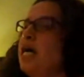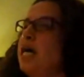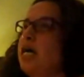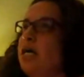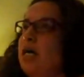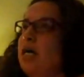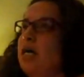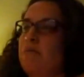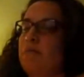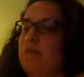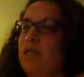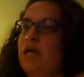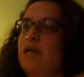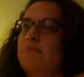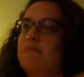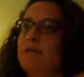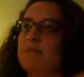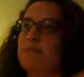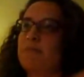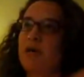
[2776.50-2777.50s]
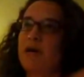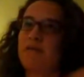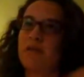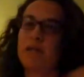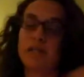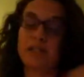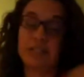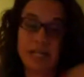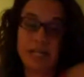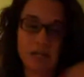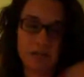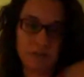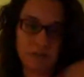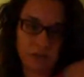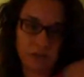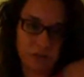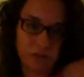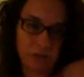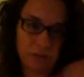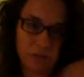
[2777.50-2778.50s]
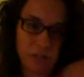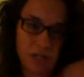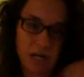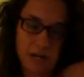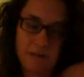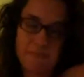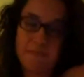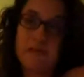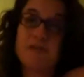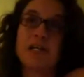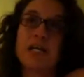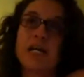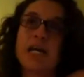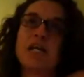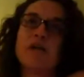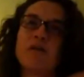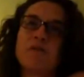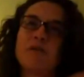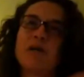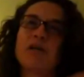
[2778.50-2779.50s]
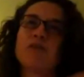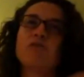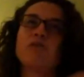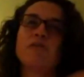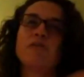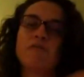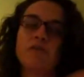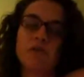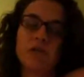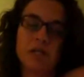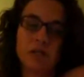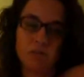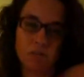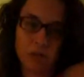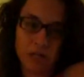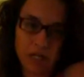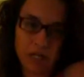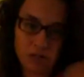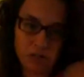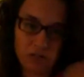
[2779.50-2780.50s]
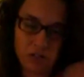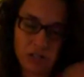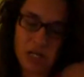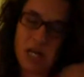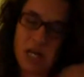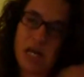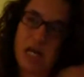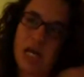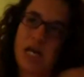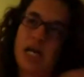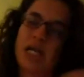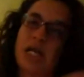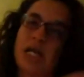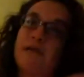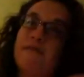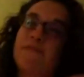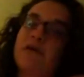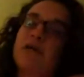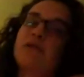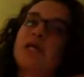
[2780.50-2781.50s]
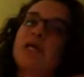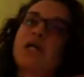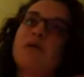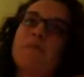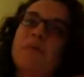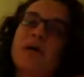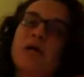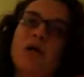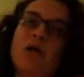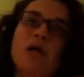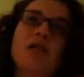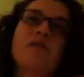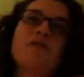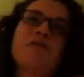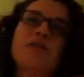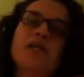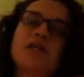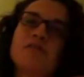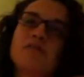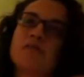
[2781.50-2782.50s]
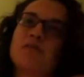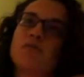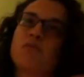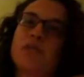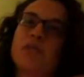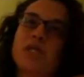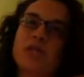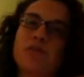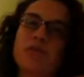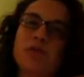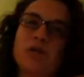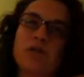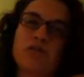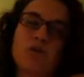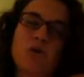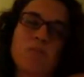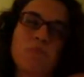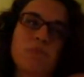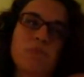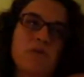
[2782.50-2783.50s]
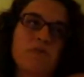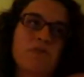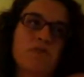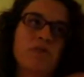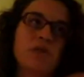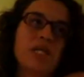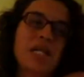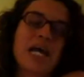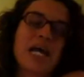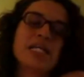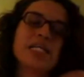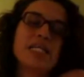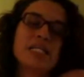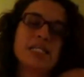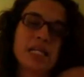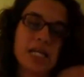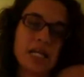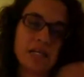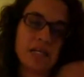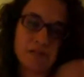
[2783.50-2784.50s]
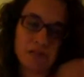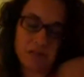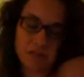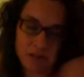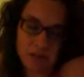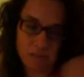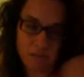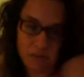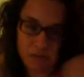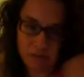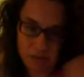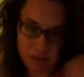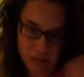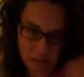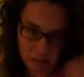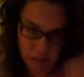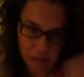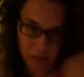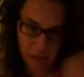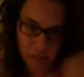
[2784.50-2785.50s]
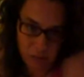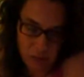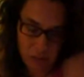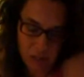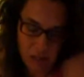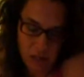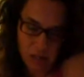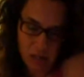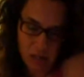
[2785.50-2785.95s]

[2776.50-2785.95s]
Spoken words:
yeah, a lot of people have a lot to answer to. I'm very angry. I'm actually very enraged, and I found out about all of this within a scope of 90 days in San Francisco.